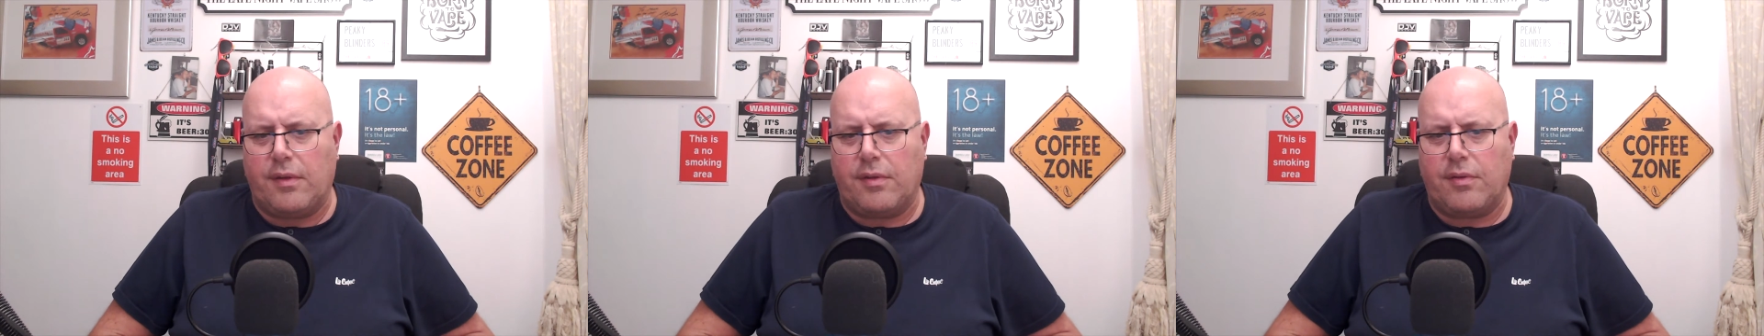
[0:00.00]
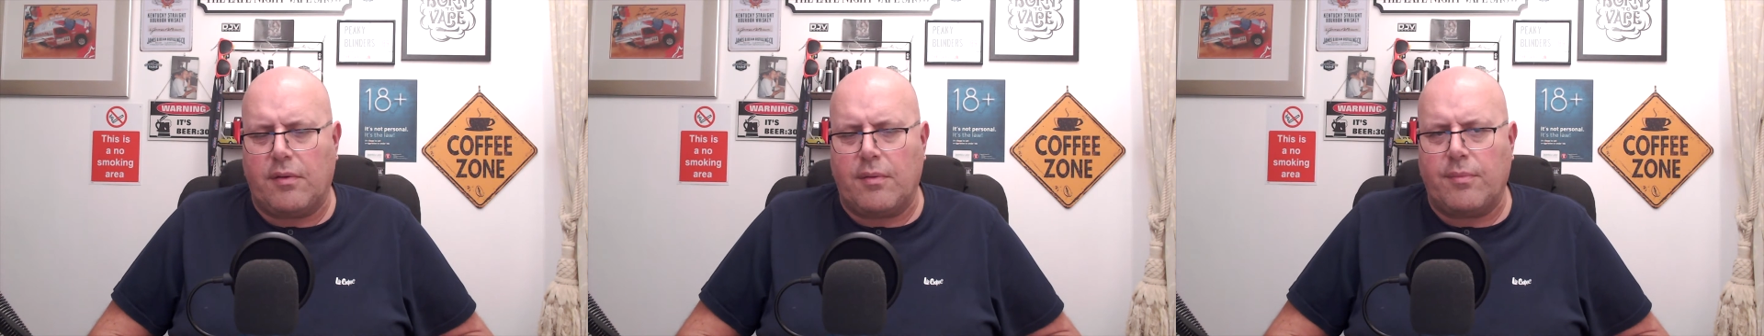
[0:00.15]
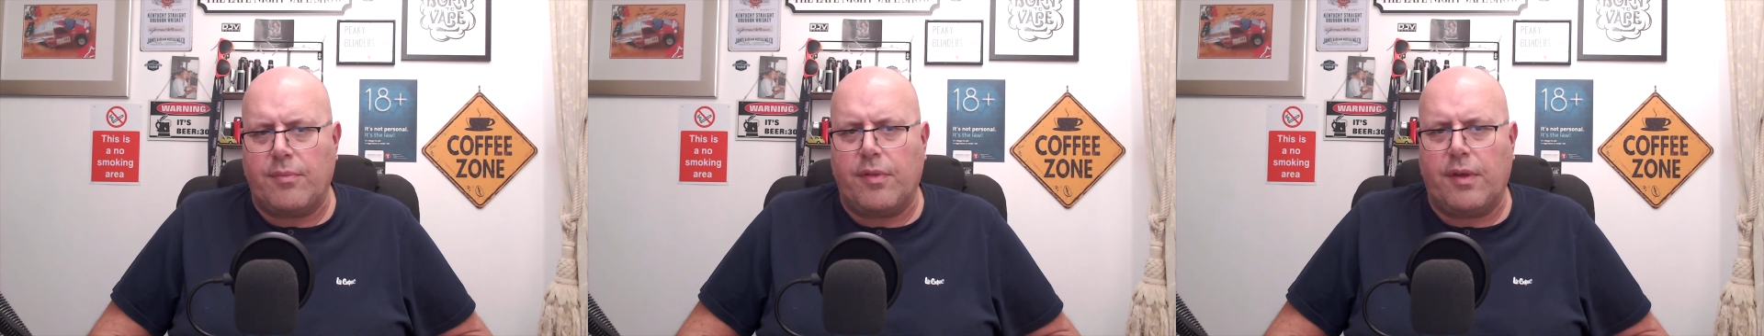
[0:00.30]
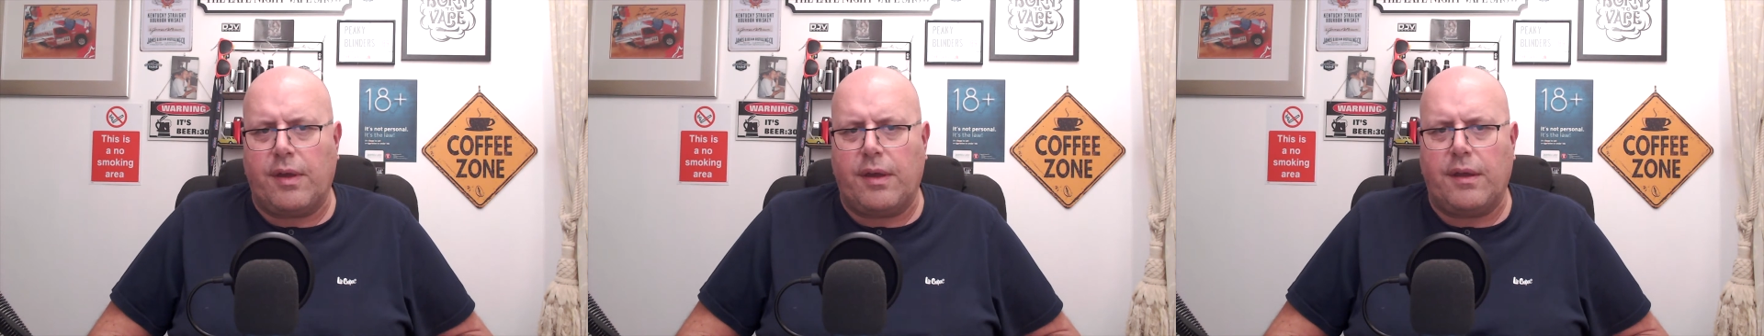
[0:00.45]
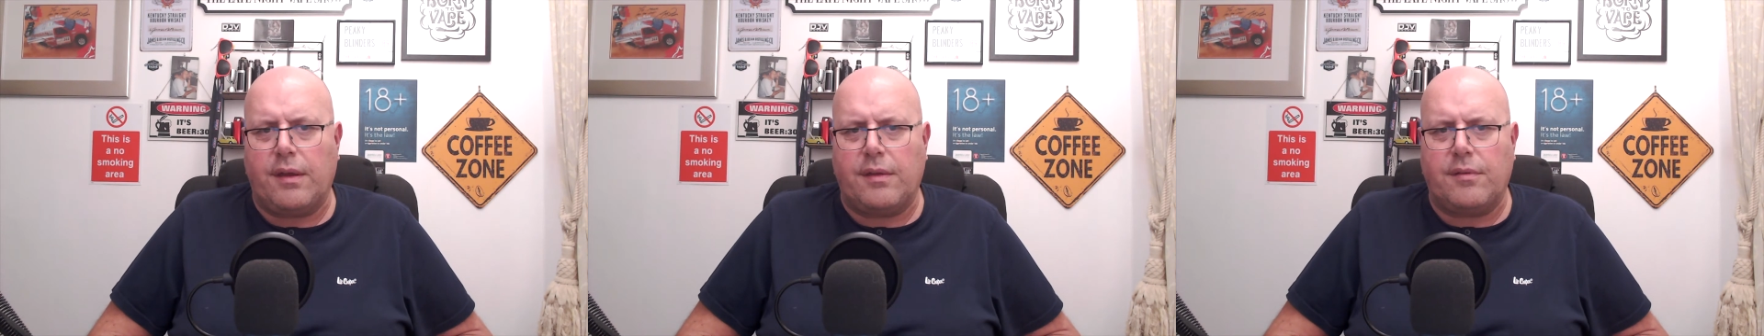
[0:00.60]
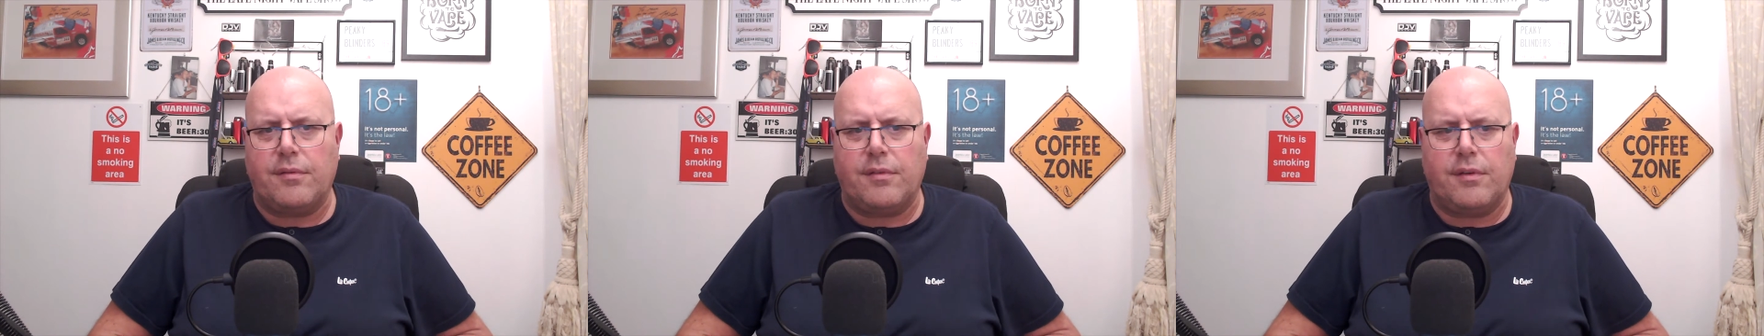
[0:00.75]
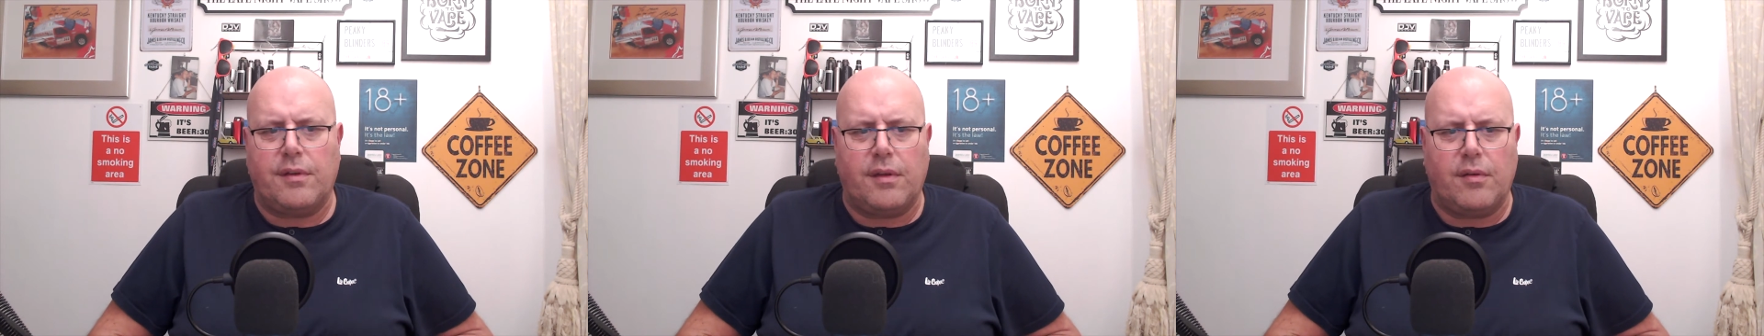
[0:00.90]
So I'm
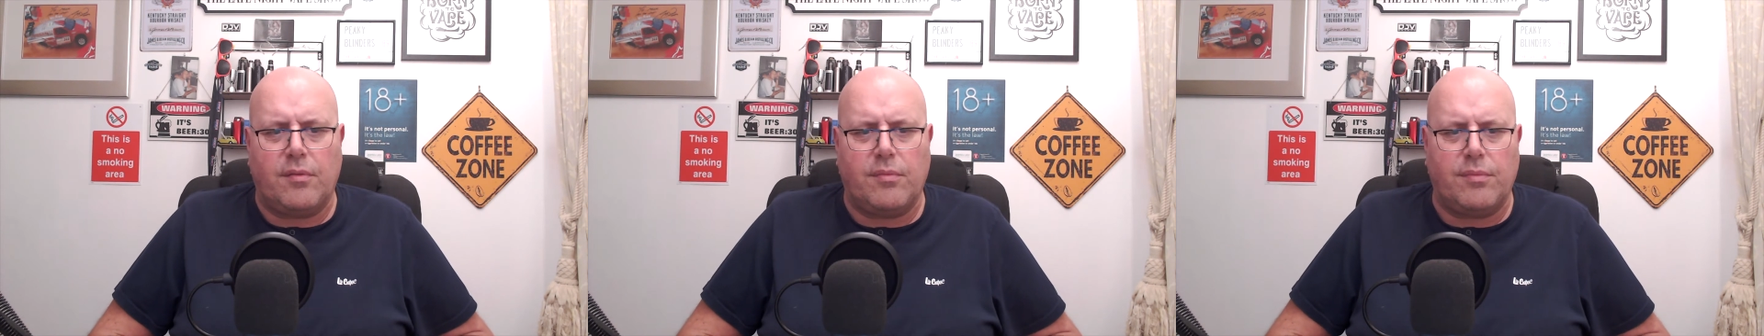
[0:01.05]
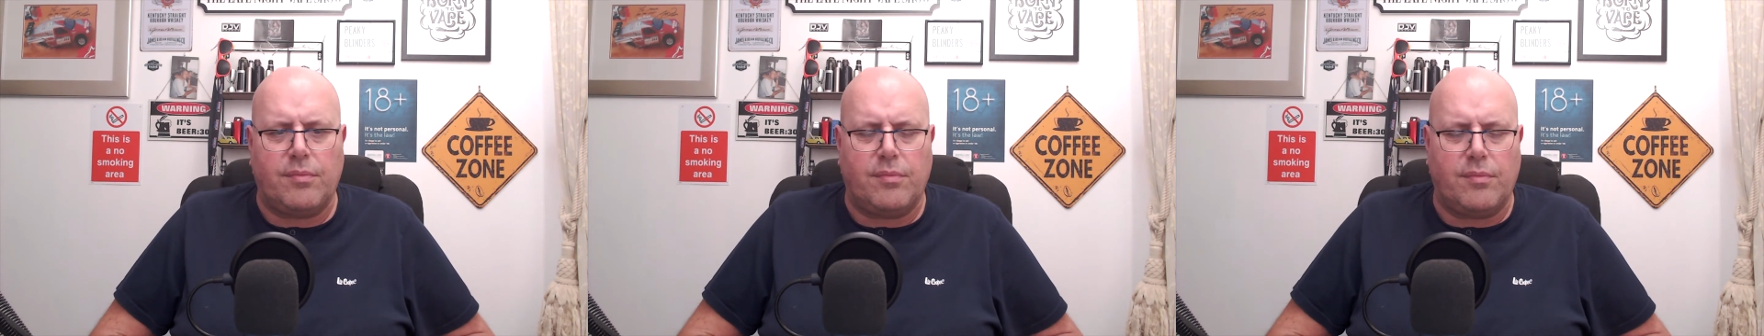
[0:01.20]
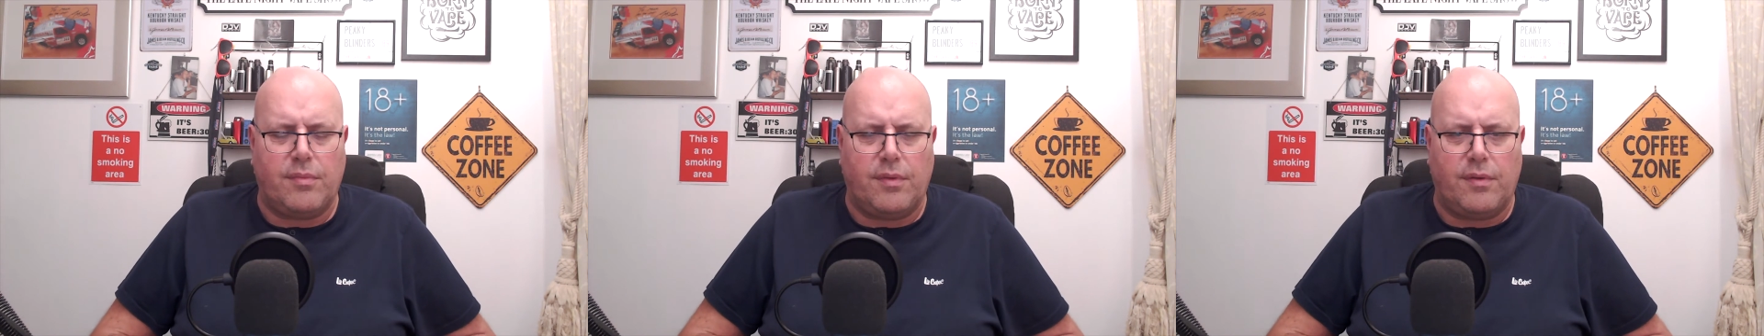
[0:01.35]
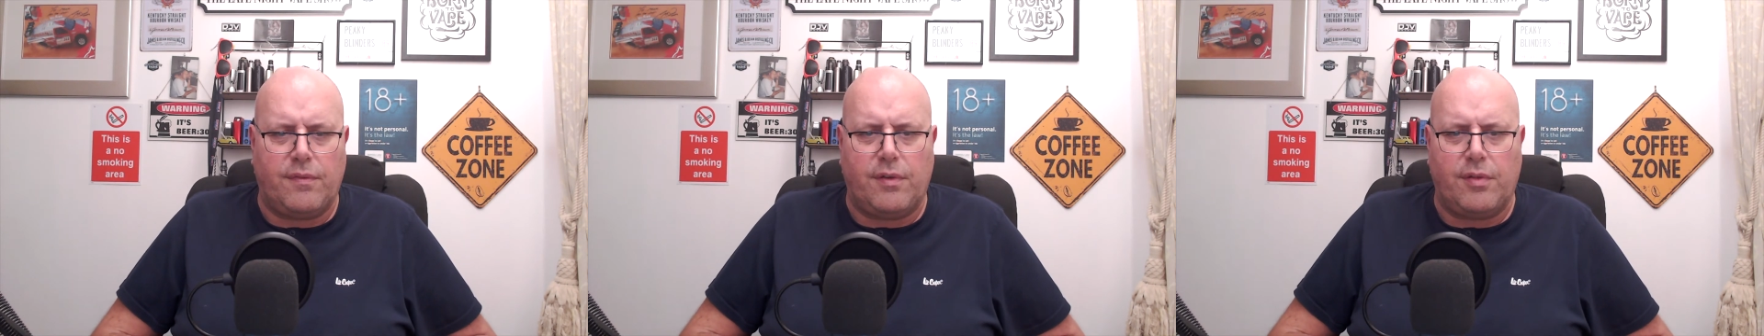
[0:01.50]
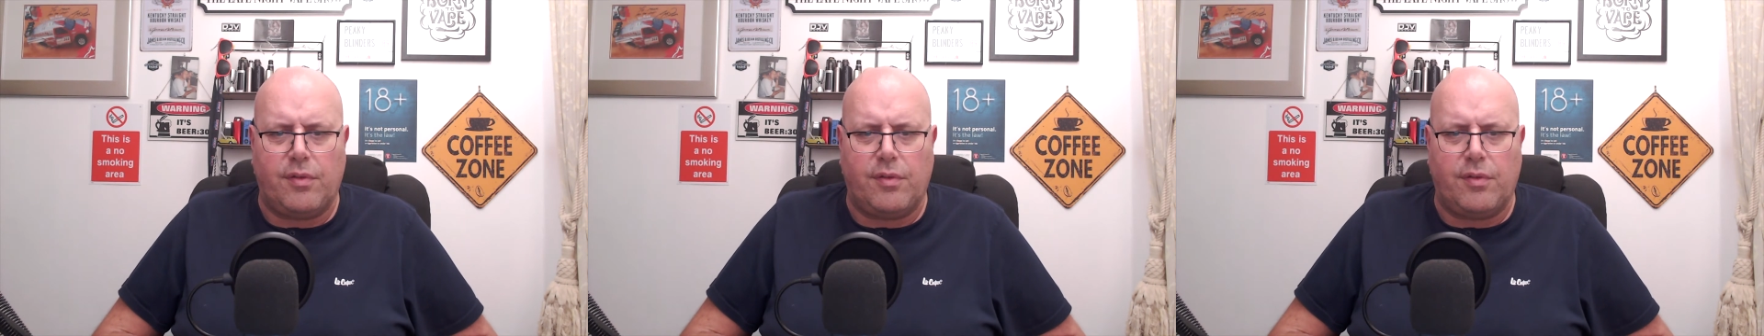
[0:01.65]
thinking, you know, if